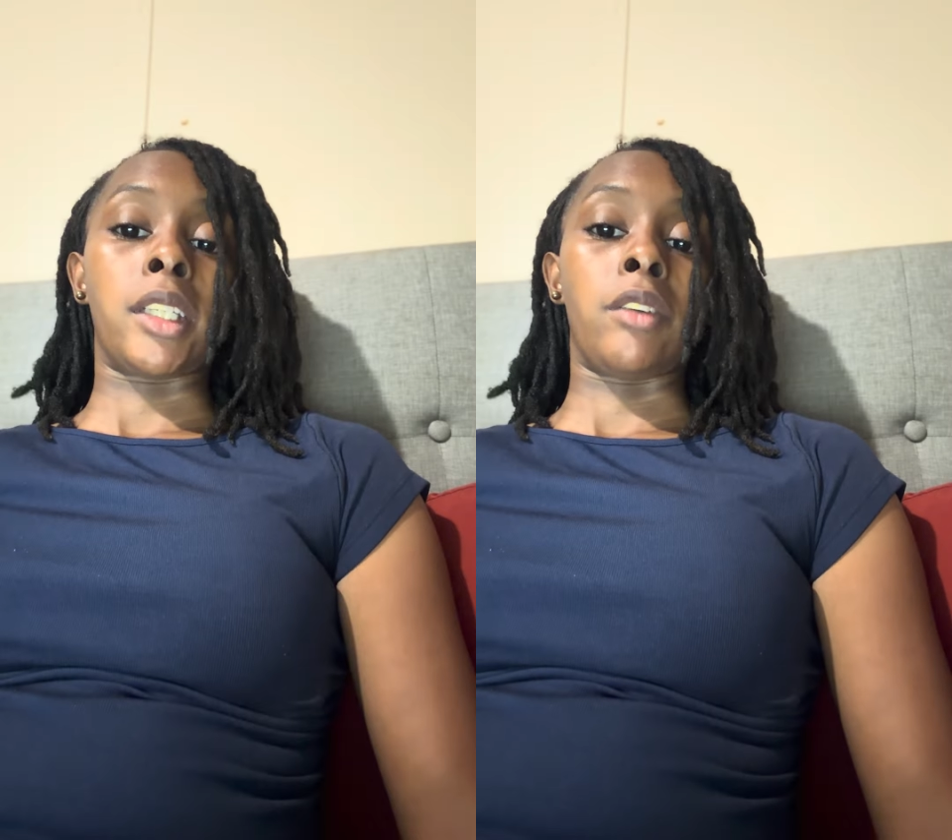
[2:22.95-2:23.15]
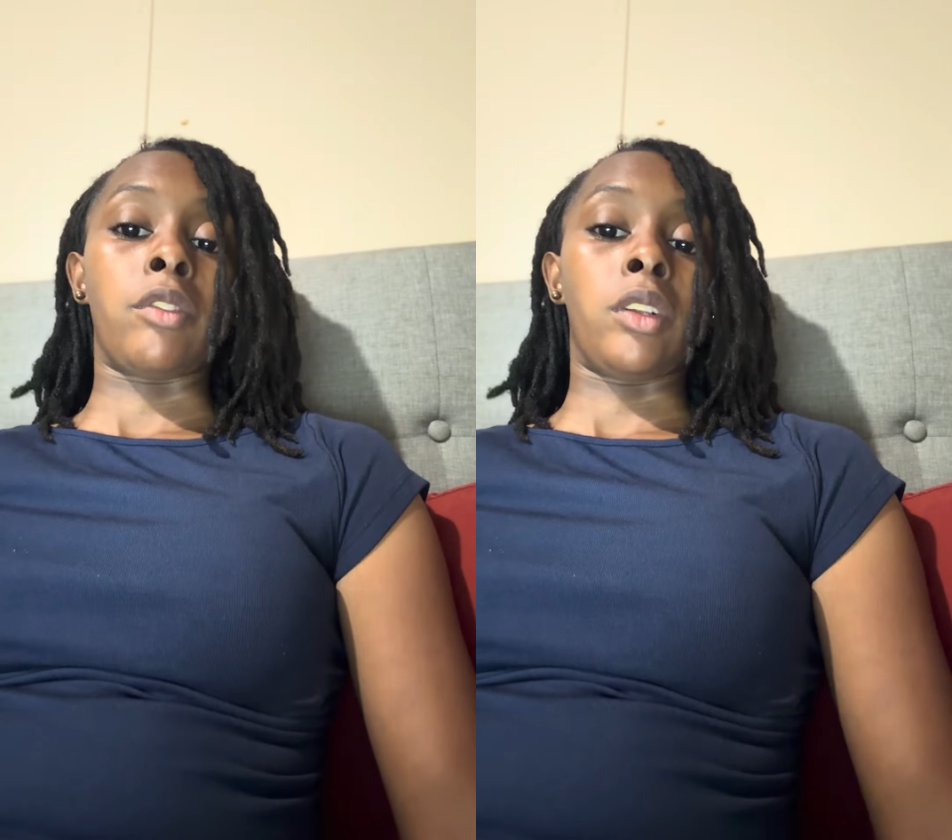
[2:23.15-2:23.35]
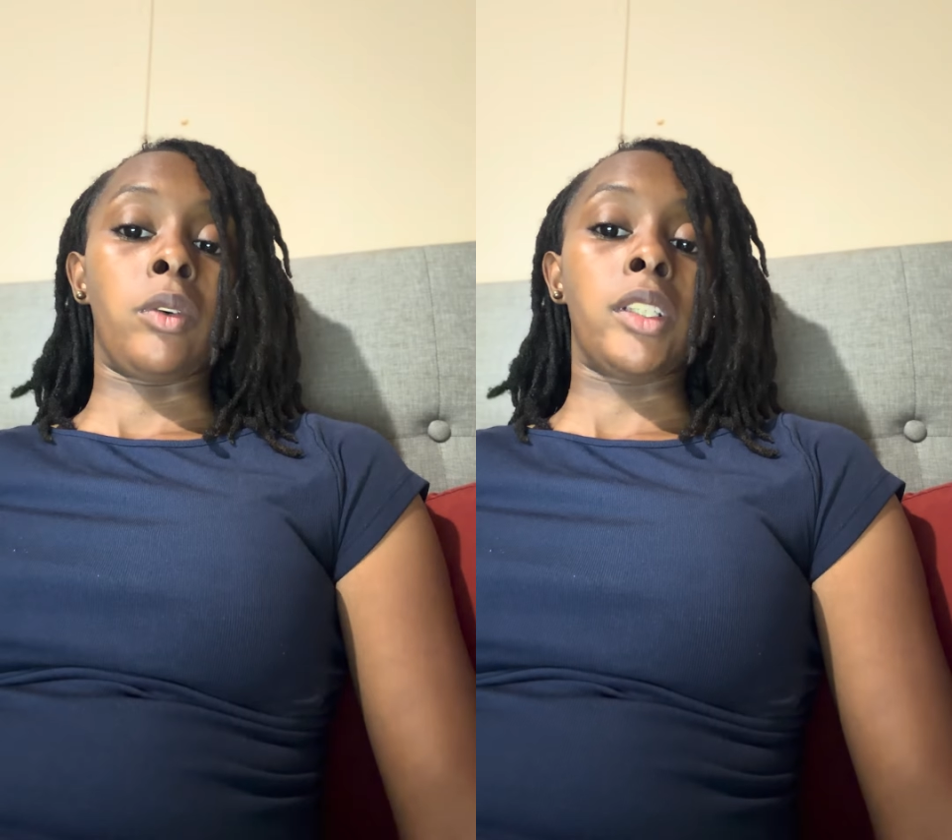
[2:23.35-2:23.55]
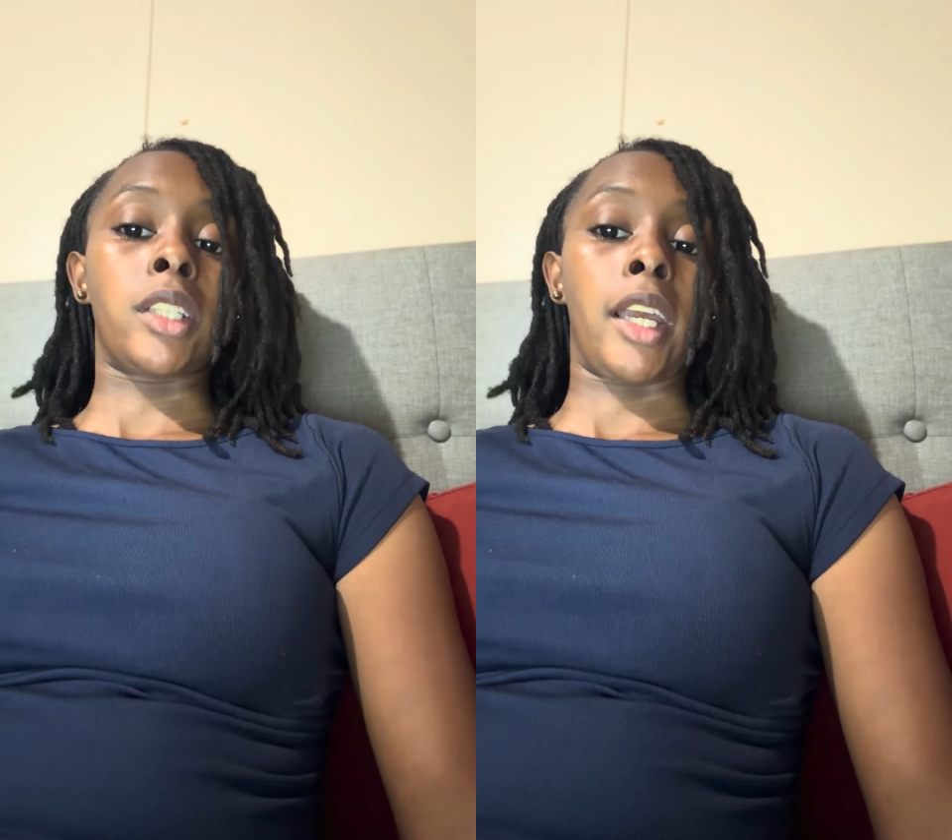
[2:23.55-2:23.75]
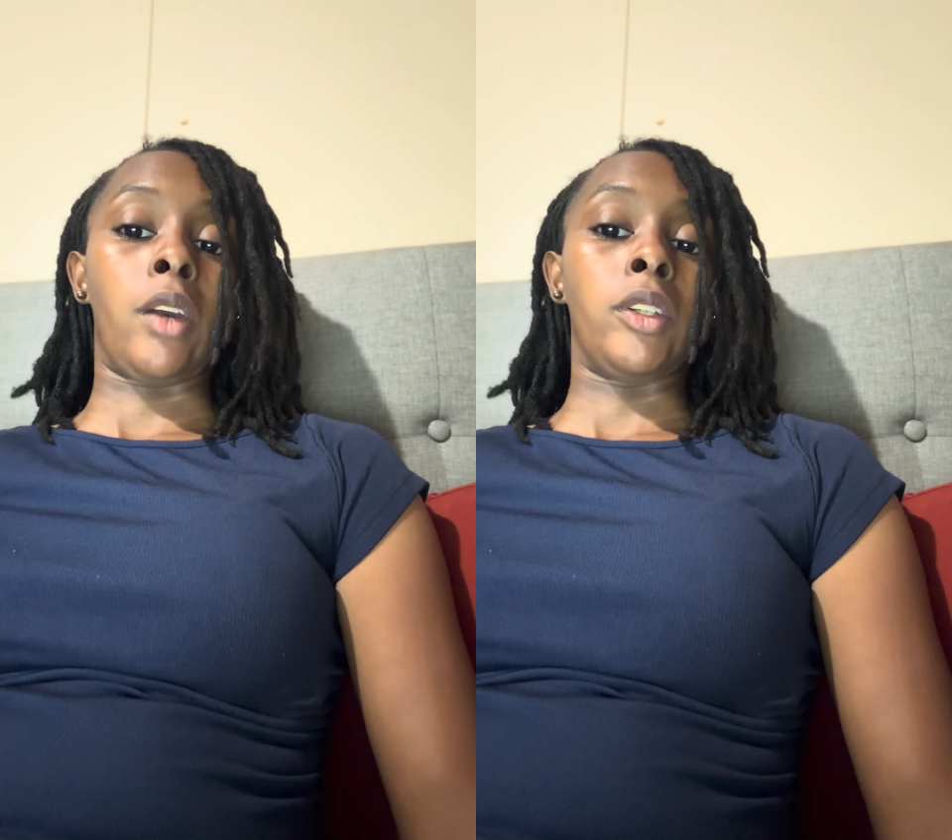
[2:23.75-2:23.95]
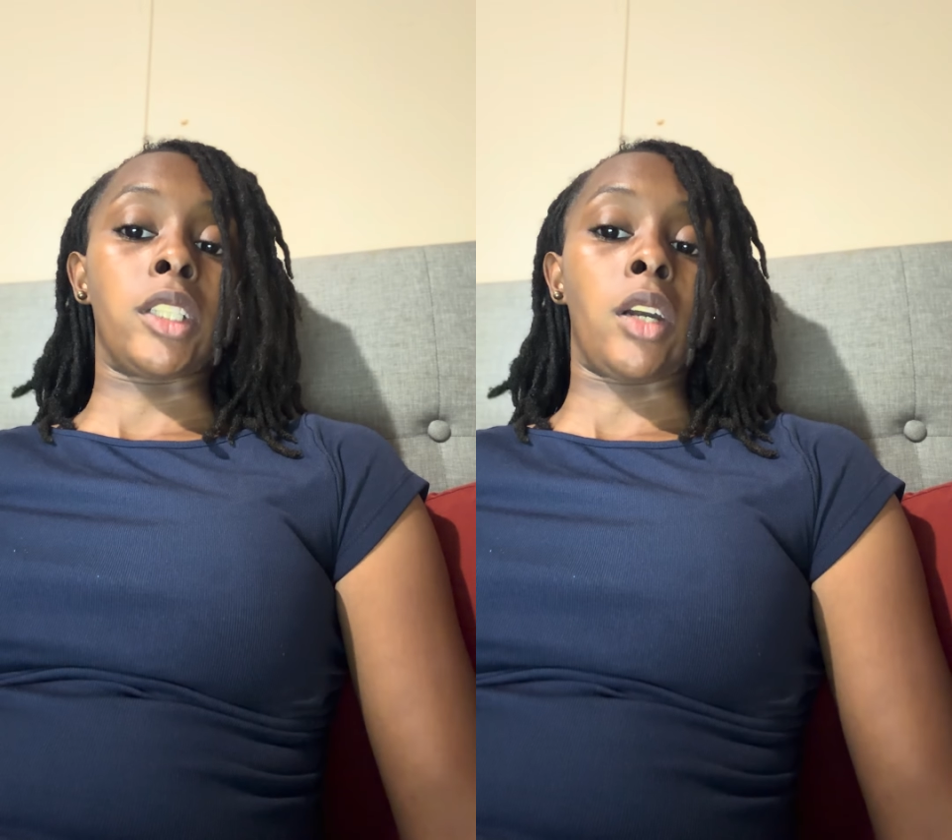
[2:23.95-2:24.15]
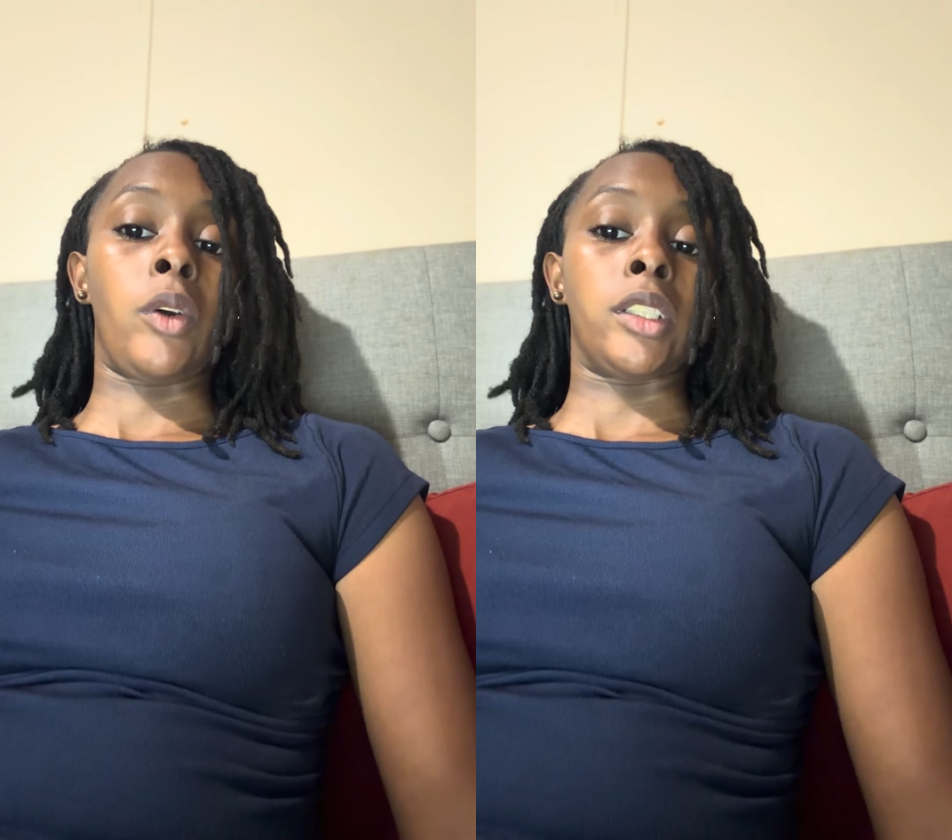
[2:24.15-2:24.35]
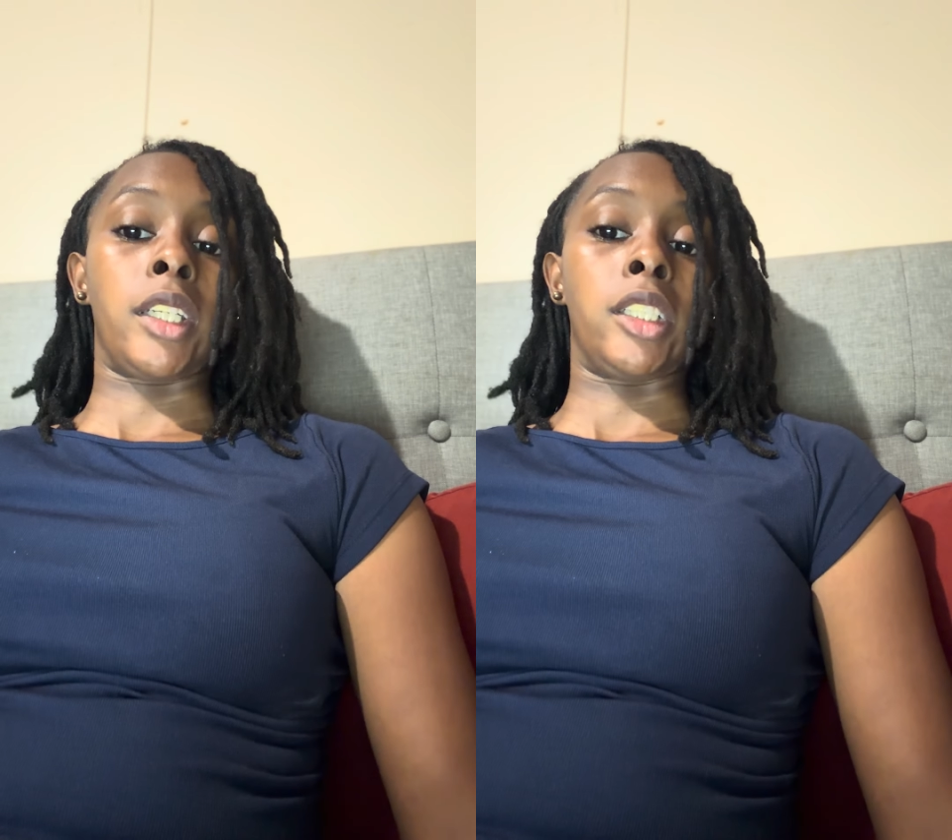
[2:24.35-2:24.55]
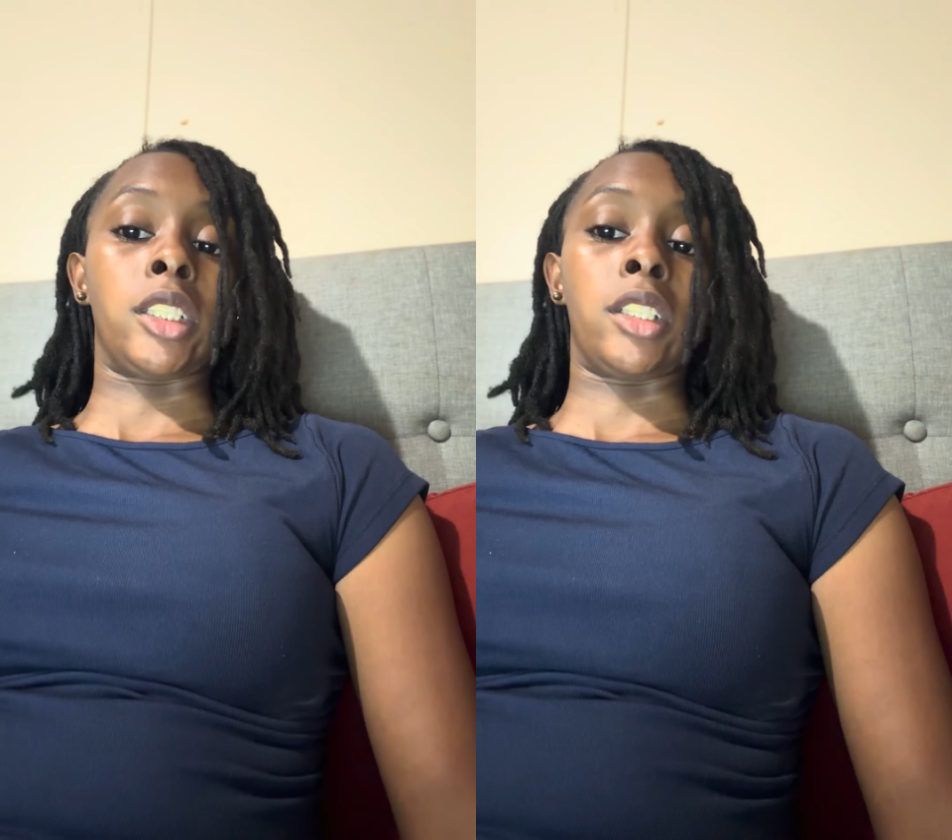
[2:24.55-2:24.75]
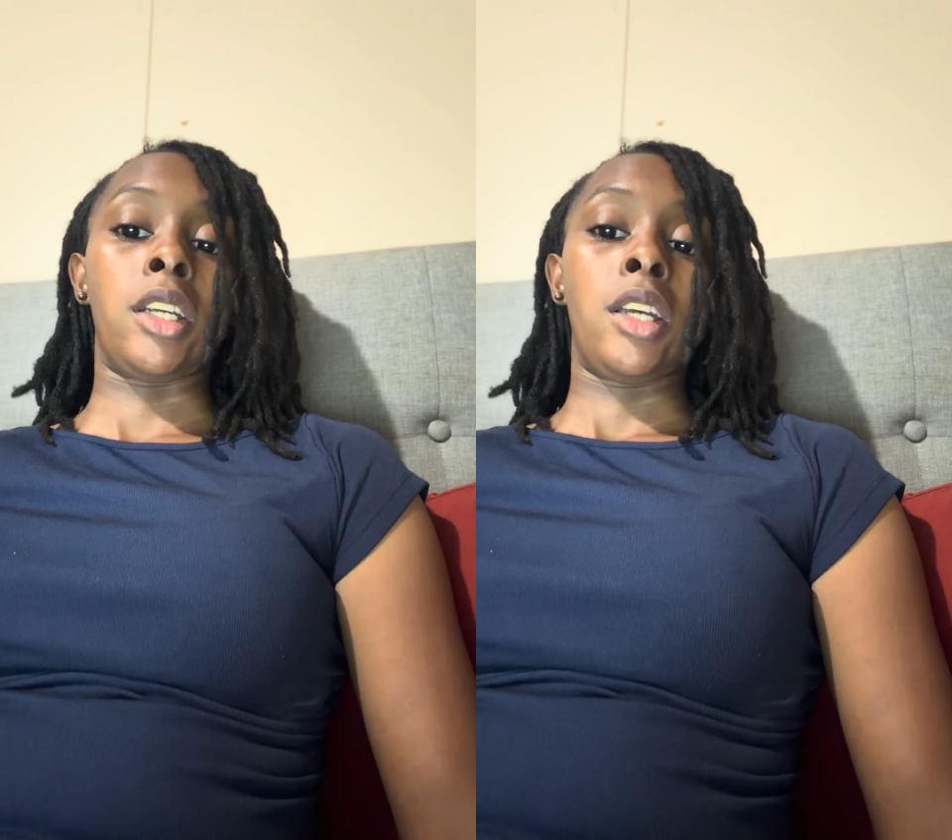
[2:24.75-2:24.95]
influence language
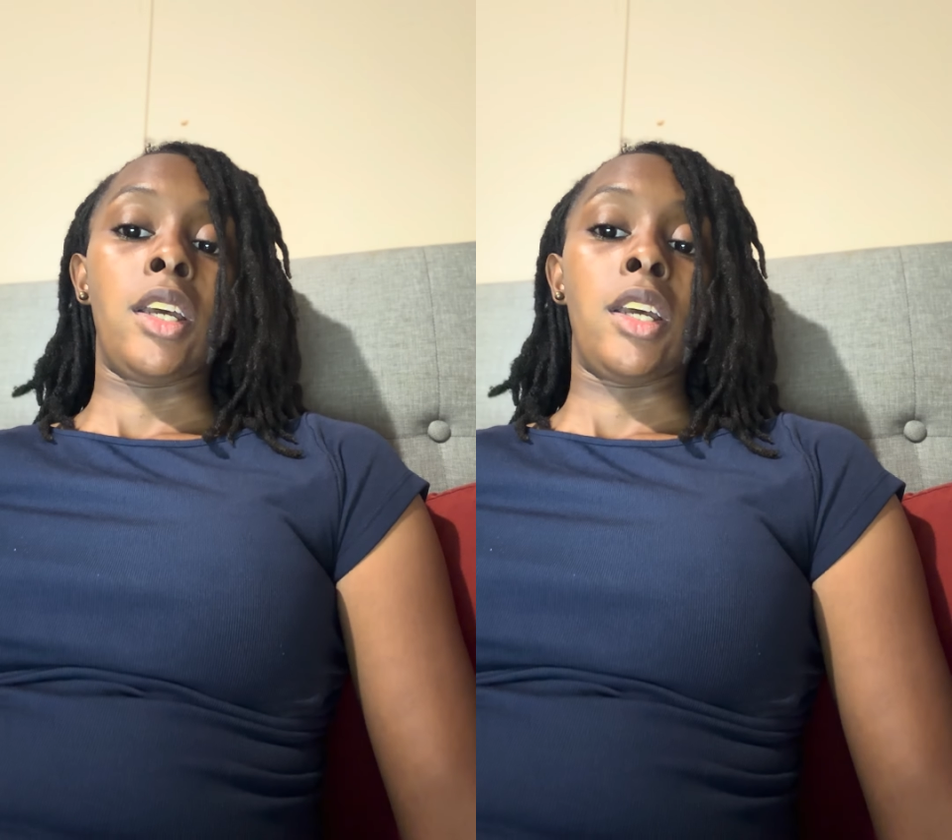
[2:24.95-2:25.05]
acquisition